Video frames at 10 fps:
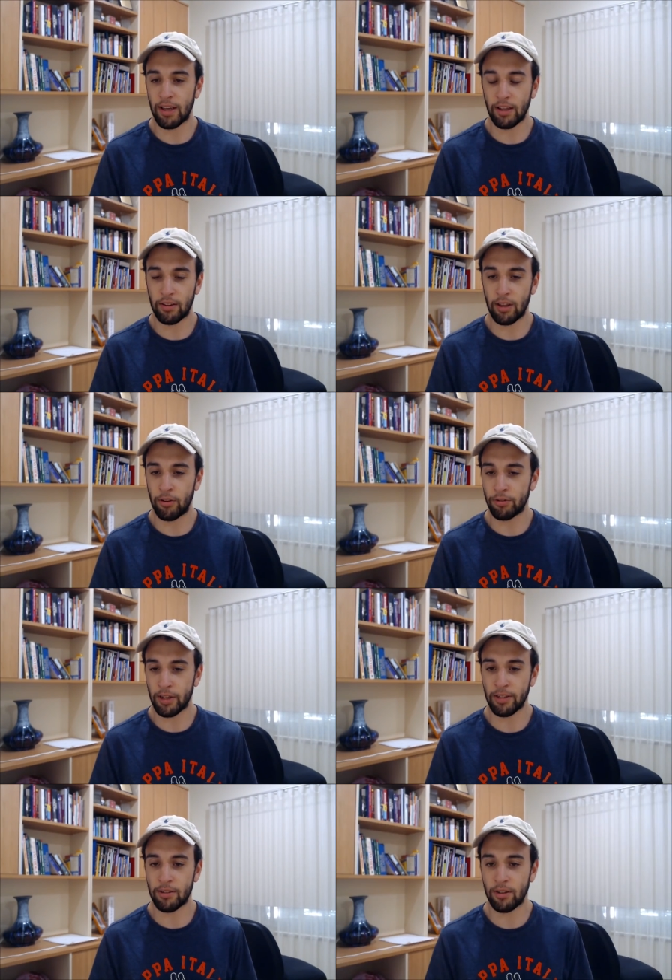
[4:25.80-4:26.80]
looks like
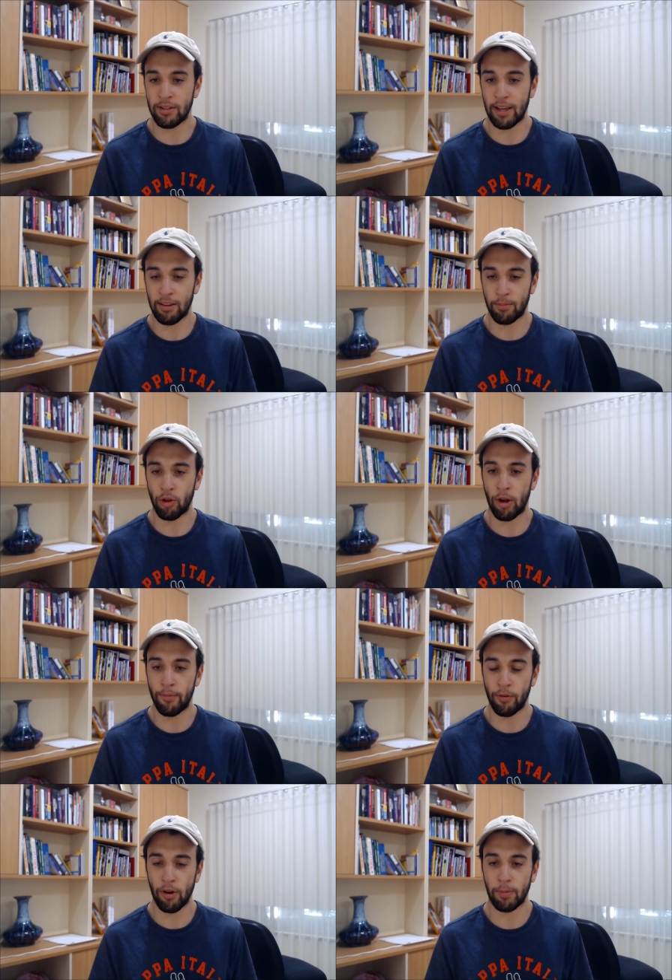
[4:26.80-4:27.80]
it's going to take some time for
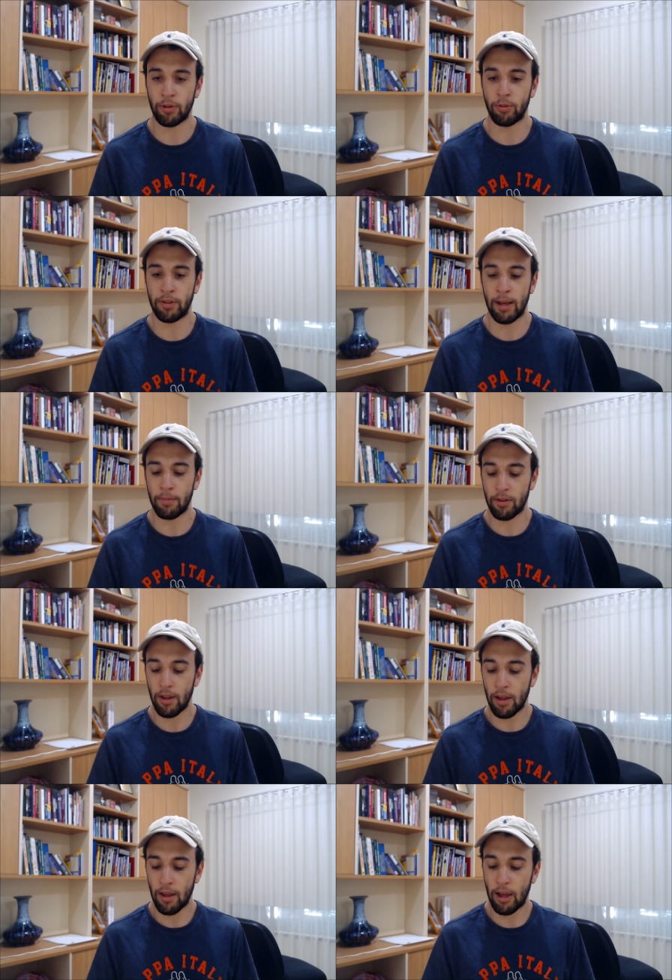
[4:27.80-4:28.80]
ruckman to adapt.
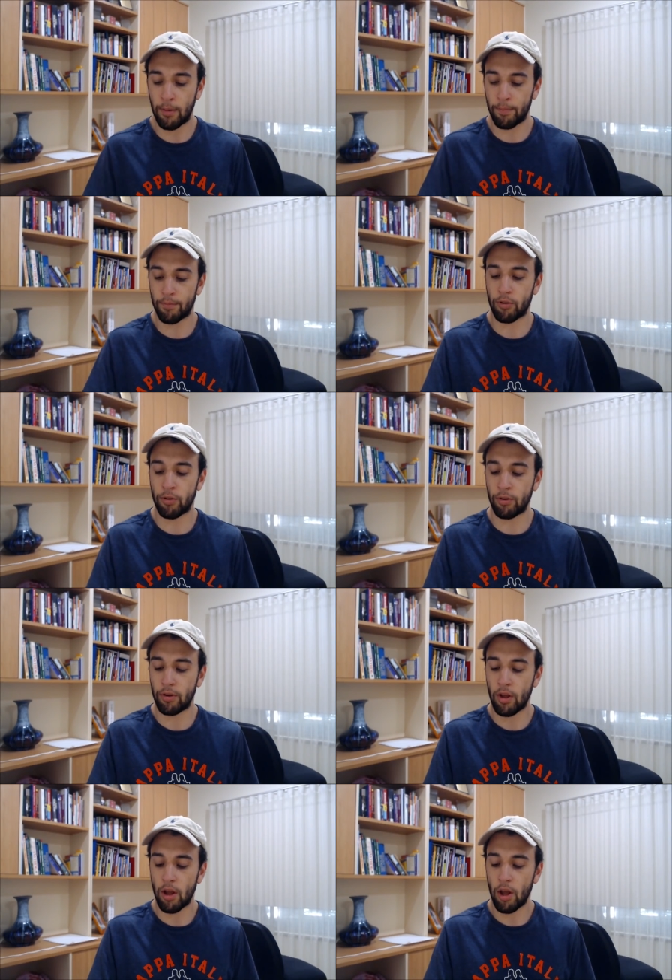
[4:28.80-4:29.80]
I don't
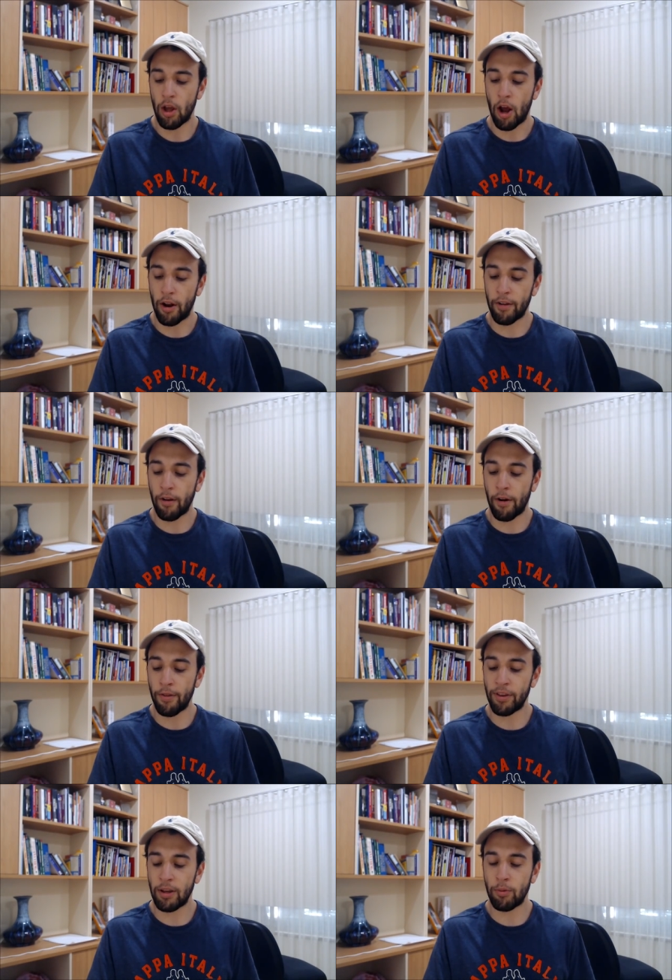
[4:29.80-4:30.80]
think
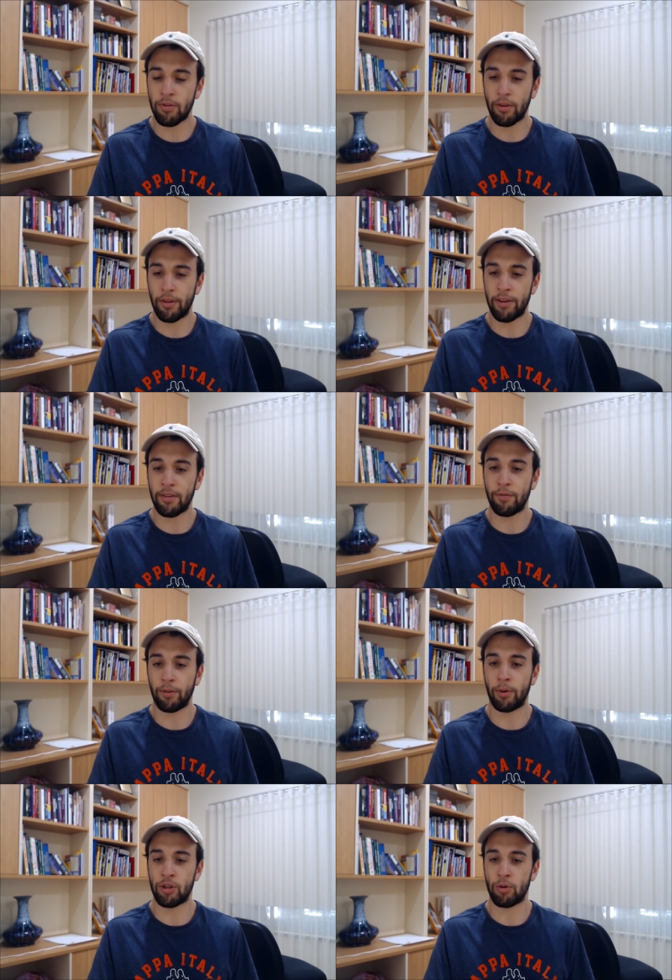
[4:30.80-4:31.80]
he was as
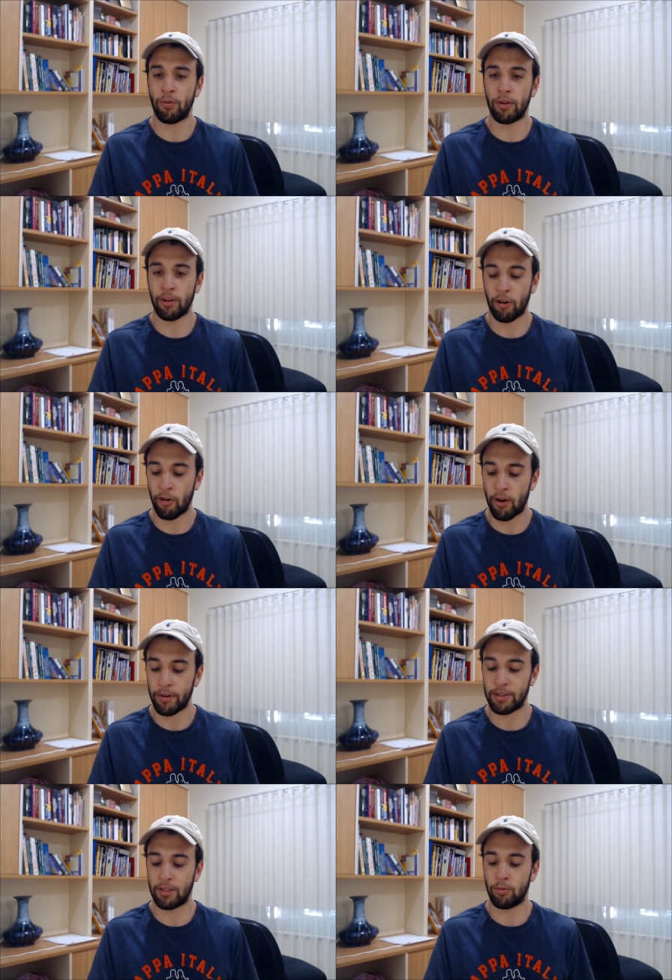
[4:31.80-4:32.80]
influential around the ground
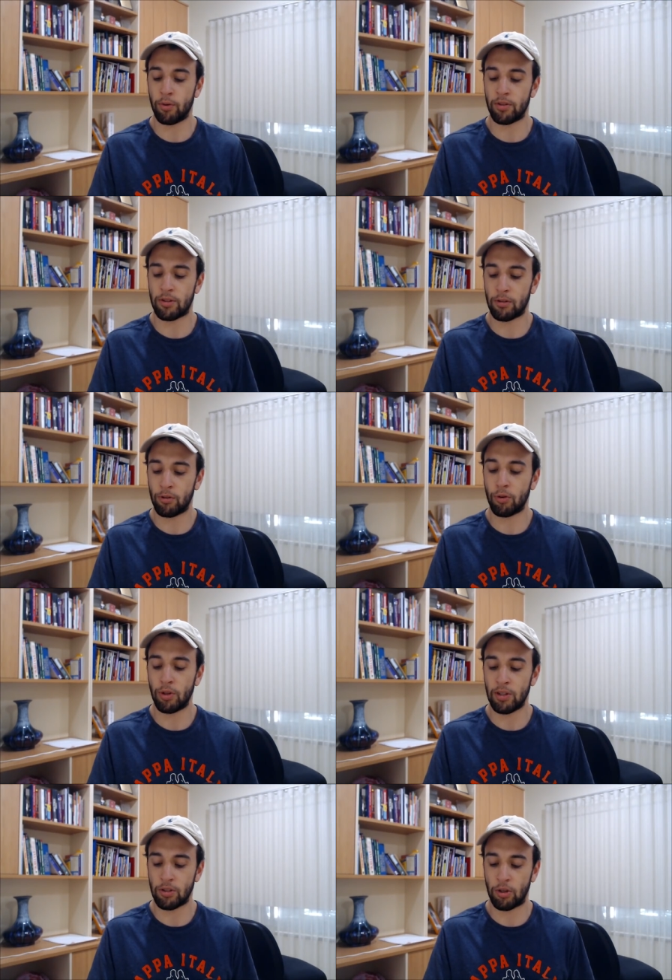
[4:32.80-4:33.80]
as he was 2
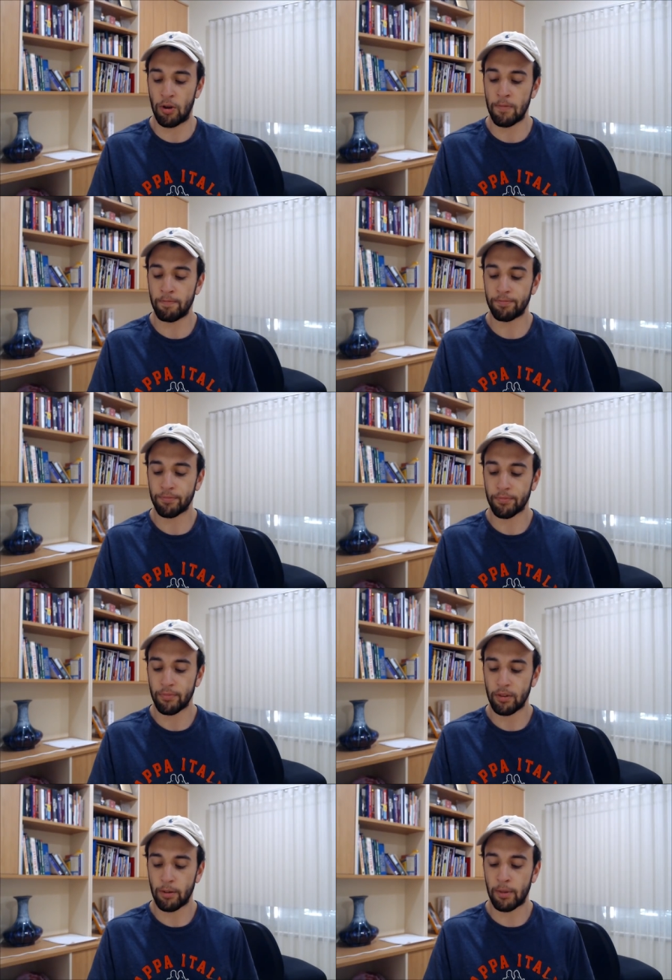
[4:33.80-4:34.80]
years ago.
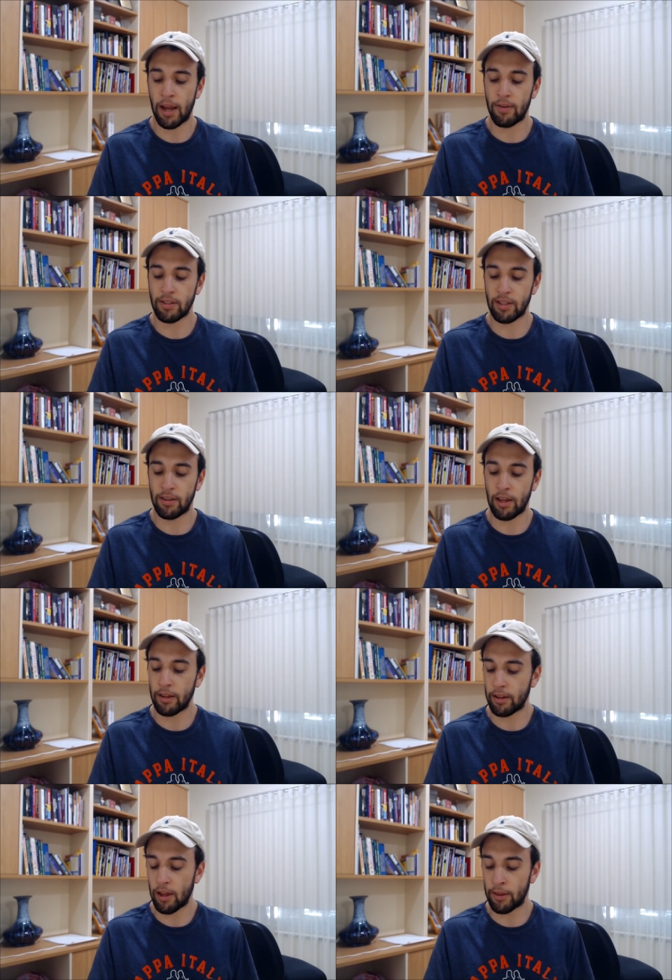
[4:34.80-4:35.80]
But having said that,
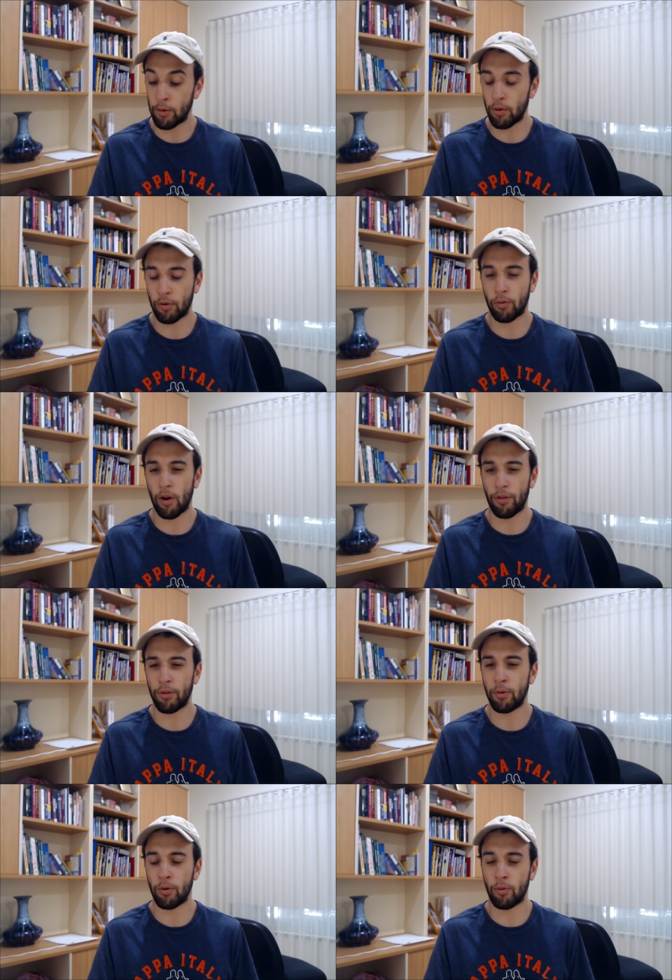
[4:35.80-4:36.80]
I thought
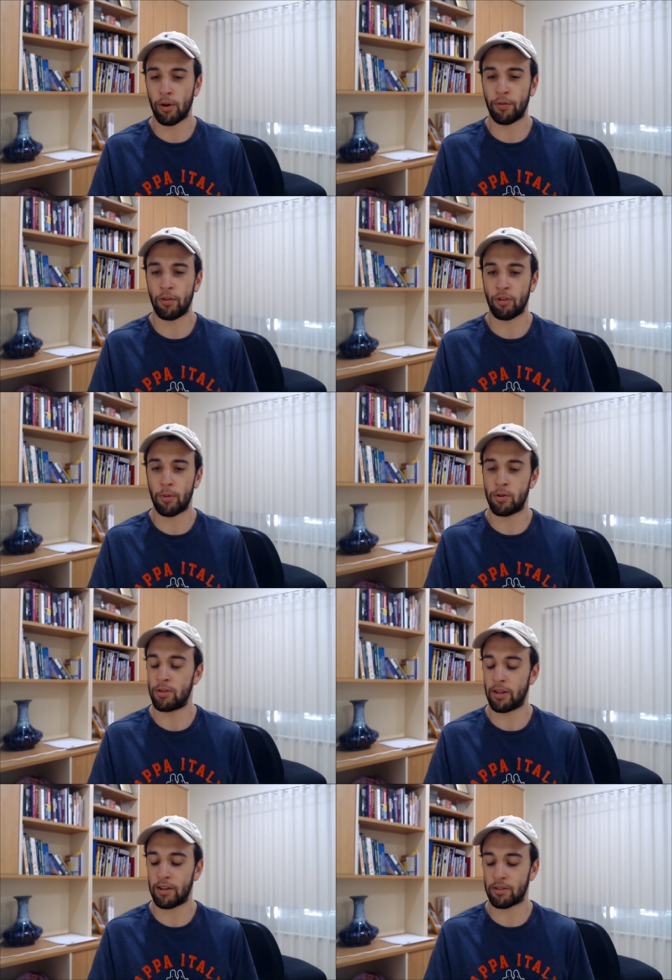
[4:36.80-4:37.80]
there were quite a few stoppages
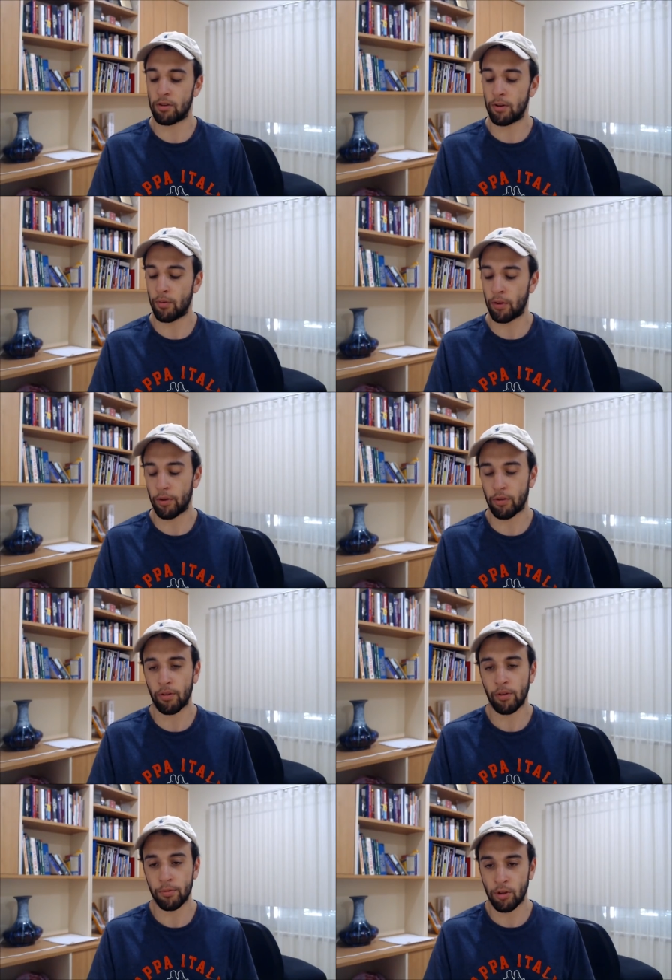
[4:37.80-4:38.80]
last night.
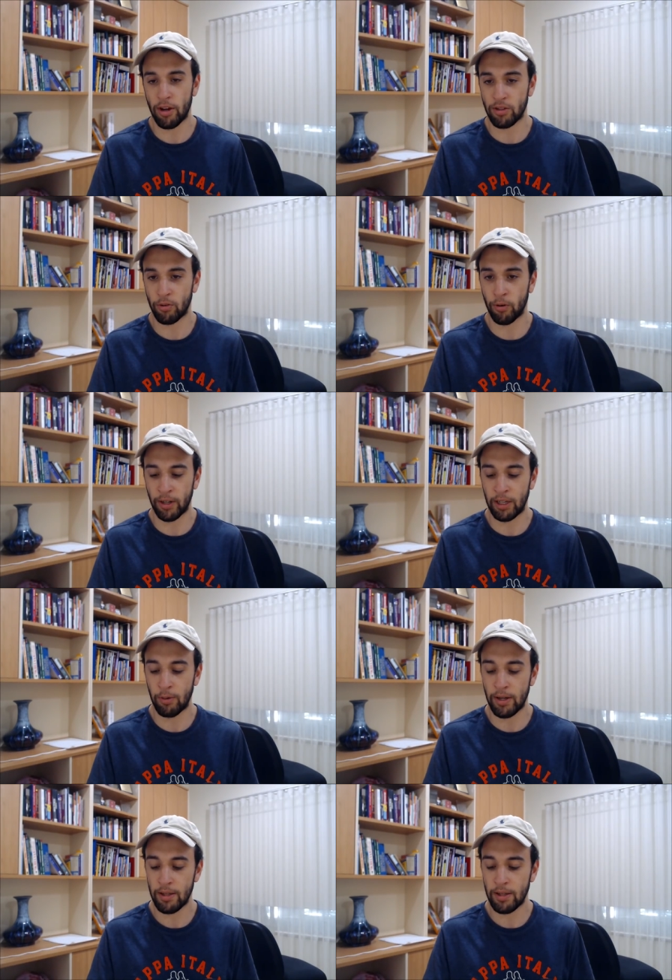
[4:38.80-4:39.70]
It was high scoring anyway.